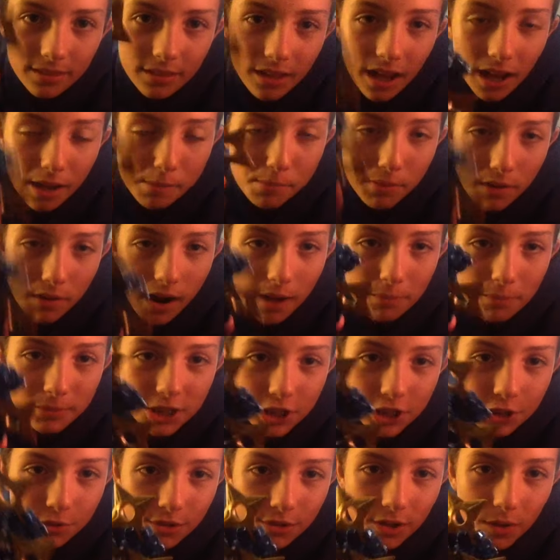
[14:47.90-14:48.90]
I
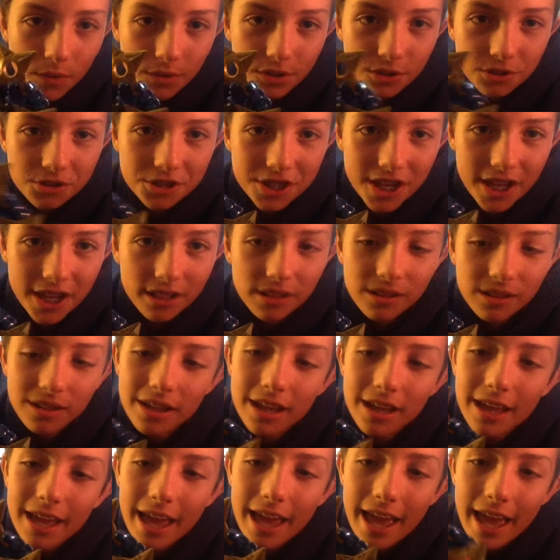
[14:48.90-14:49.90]
promise you, no other channel
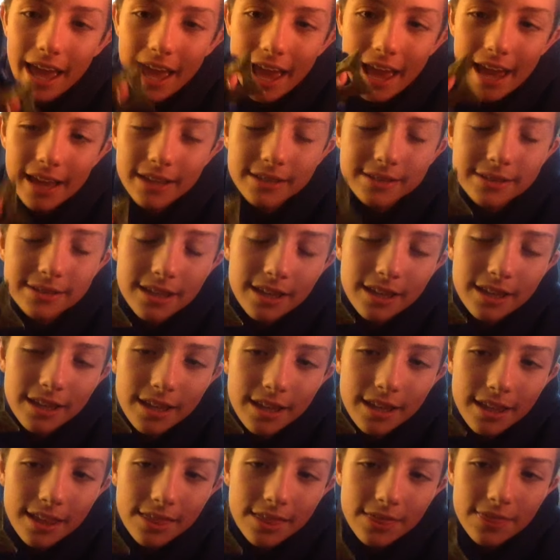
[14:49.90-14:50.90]
has
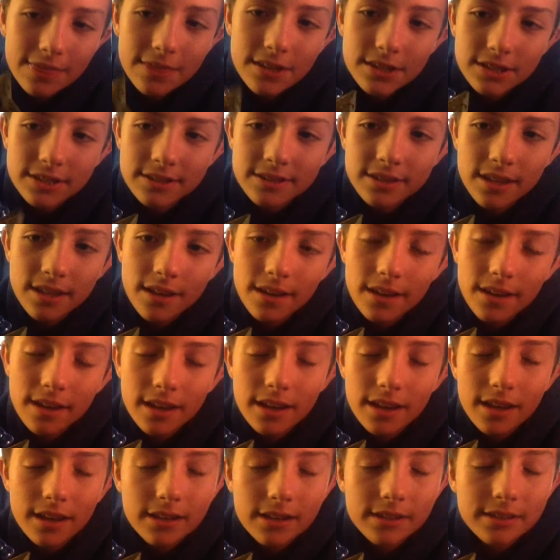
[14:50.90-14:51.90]
this
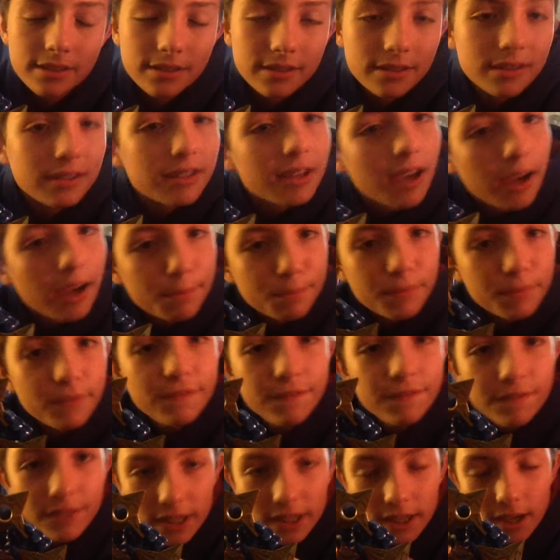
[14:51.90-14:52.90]
type of
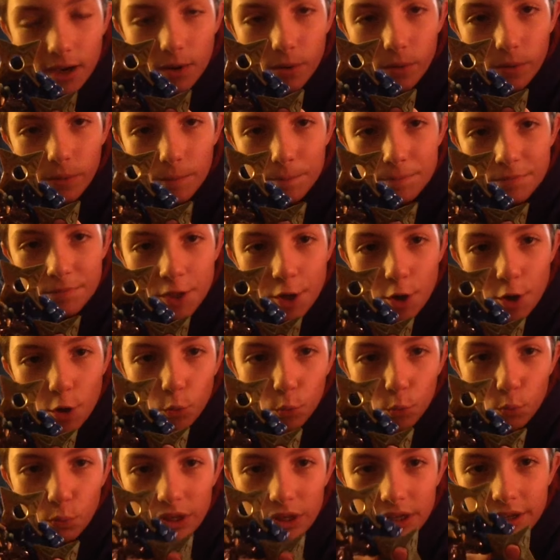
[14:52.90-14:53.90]
video a
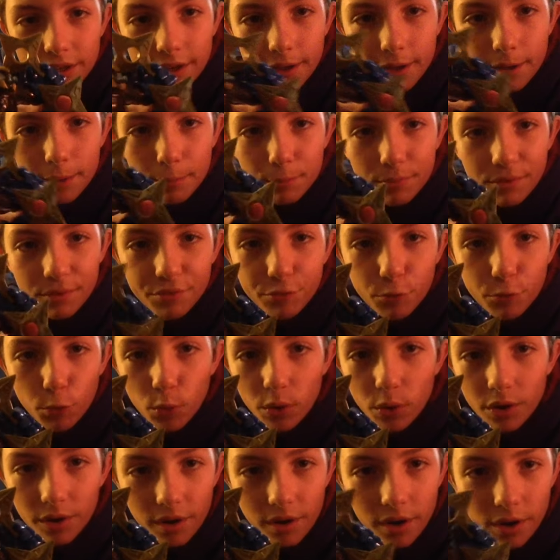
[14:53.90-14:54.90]
week
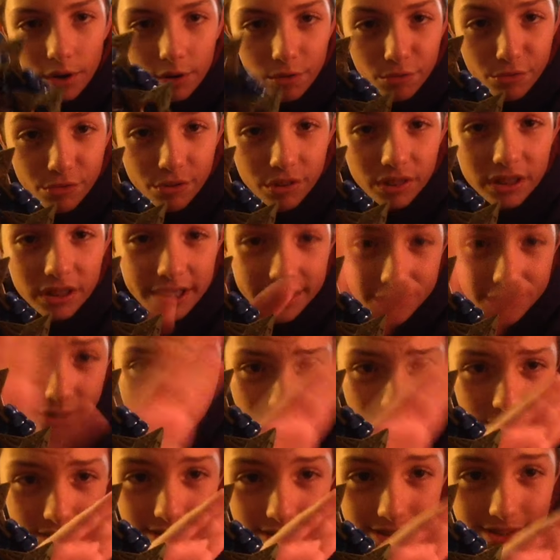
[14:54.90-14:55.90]
before release. So
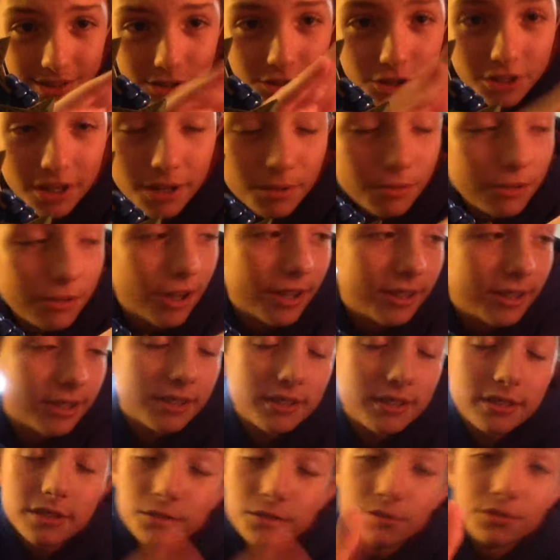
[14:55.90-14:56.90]
this is a Shadow Dragon
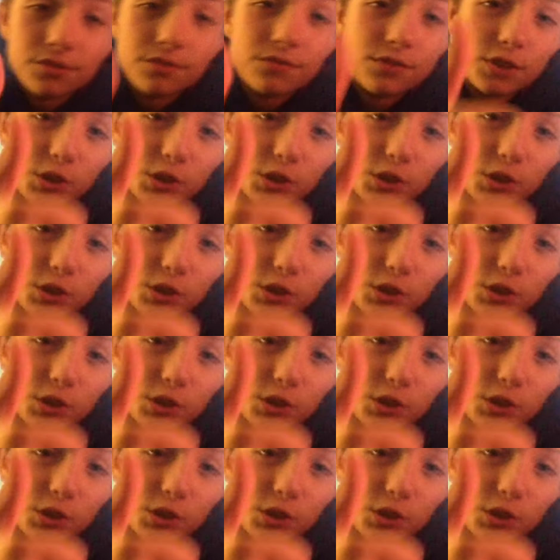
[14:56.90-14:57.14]
exclusive.